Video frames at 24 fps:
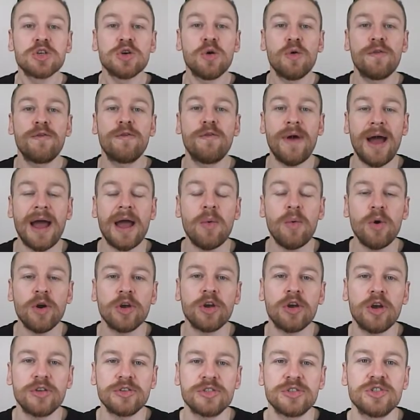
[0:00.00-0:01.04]
So I want
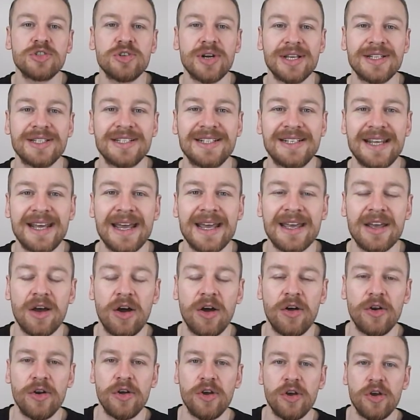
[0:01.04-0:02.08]
to concentrate today
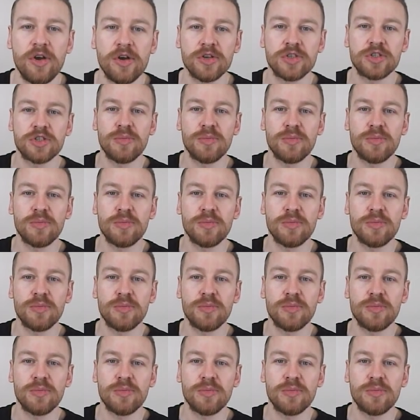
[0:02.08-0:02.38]
on